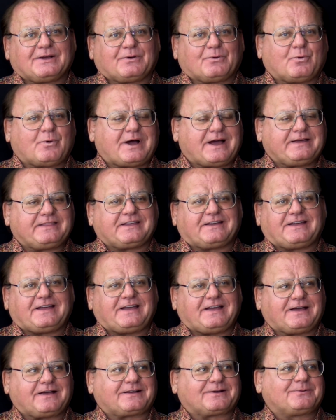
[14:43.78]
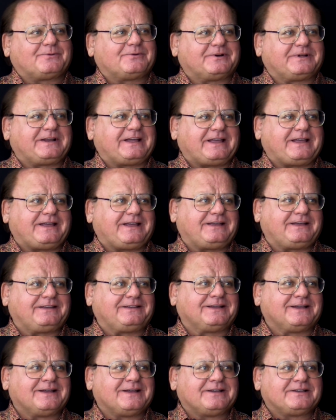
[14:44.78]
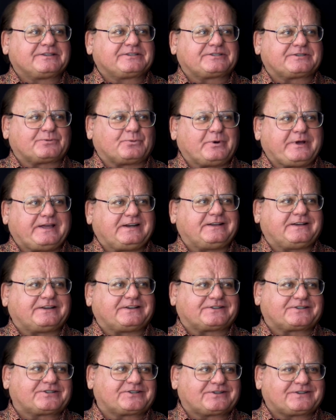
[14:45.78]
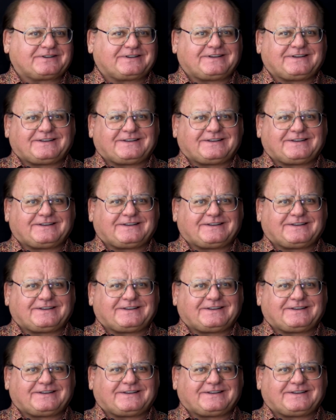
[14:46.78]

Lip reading: why the heck would a Swedish